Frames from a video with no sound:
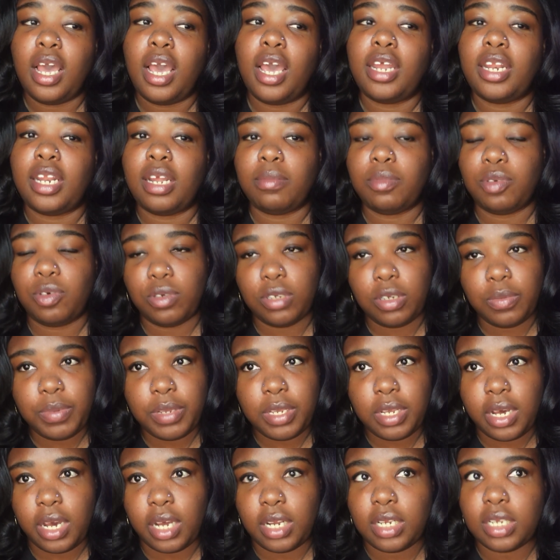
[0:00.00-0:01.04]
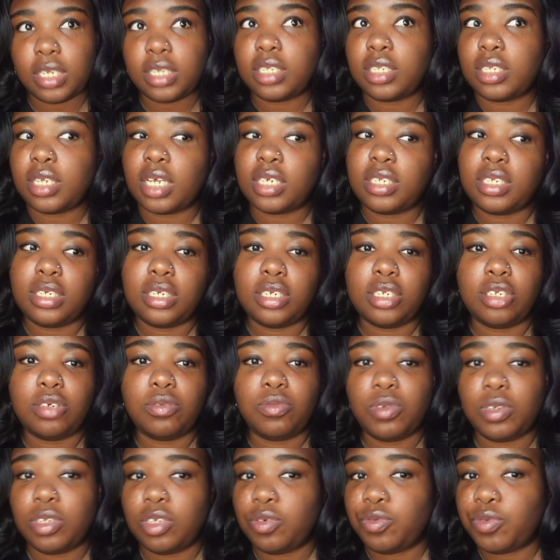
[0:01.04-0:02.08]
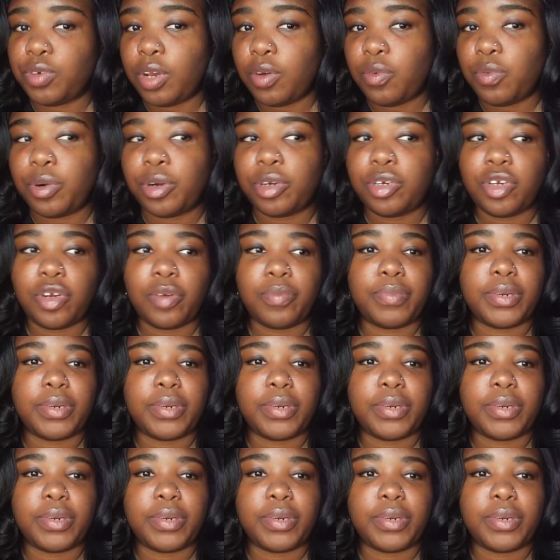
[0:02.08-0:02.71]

And I'm going to be honest, Dustin is a really great worker,